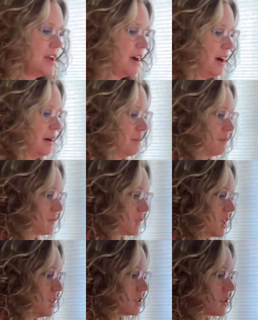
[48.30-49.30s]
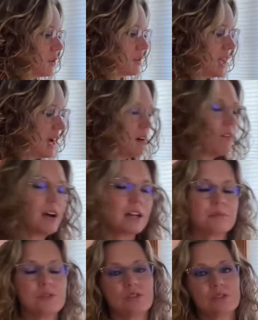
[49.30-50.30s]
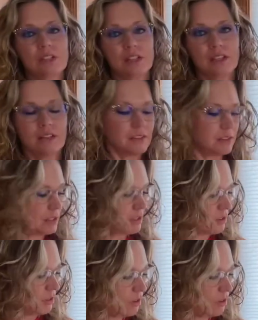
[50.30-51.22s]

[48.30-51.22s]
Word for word: Um, so now I'm using the